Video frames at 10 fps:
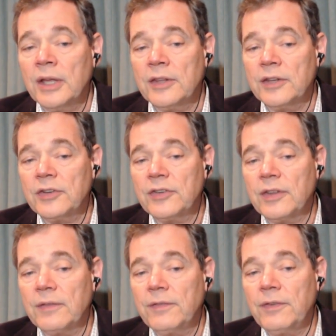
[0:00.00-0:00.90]
This is
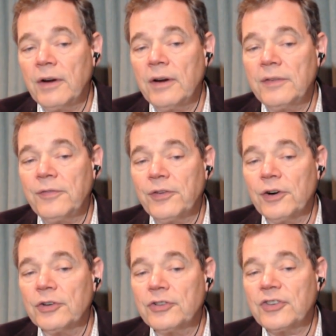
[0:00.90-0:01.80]
the very
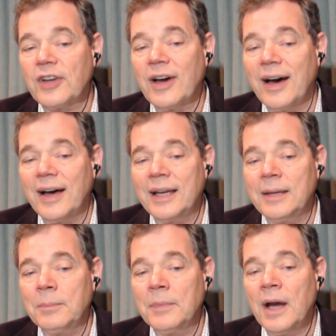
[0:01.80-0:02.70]
first
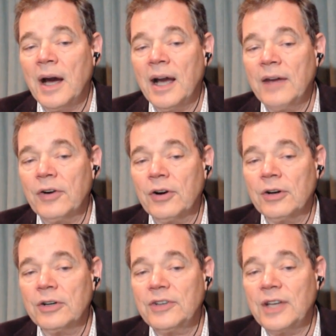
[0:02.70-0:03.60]
time I've
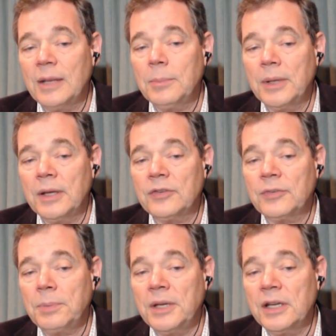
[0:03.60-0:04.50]
heard 10 bits
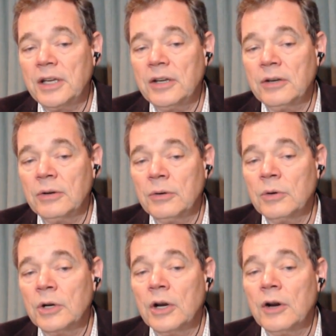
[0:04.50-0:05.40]
PQ
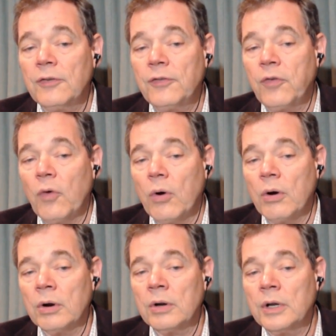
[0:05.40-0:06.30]

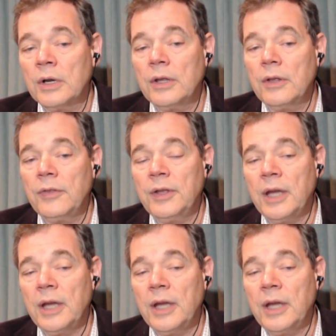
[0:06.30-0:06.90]
for the